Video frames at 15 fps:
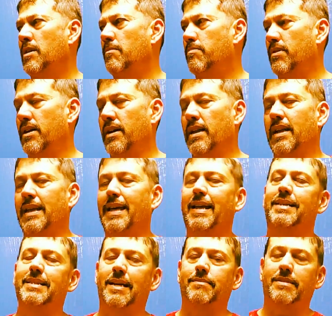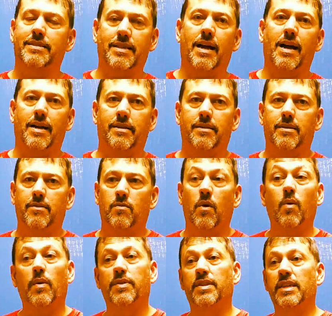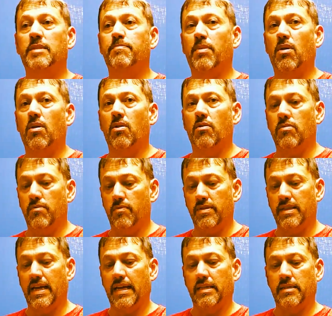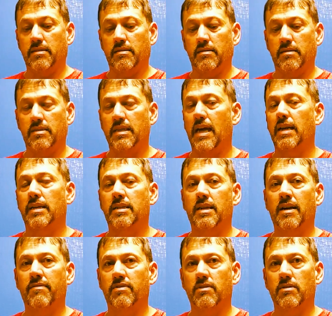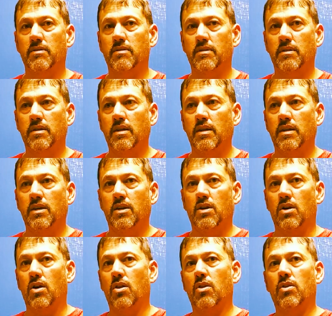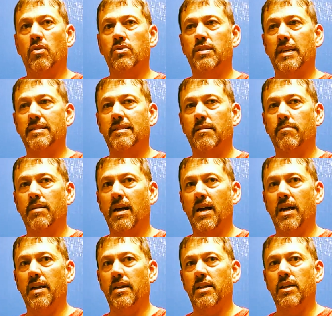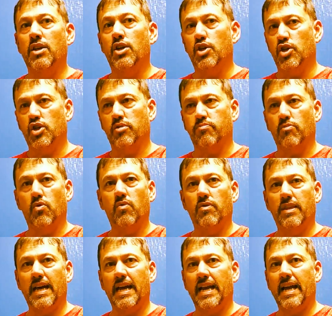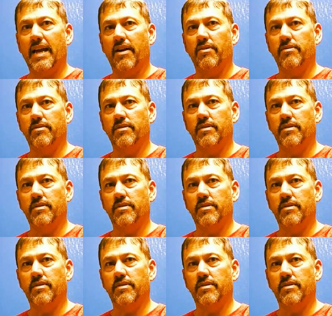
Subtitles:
but a lot of times it's not. Well, with this ball, with that solid cover, all of those things combined smooth that out.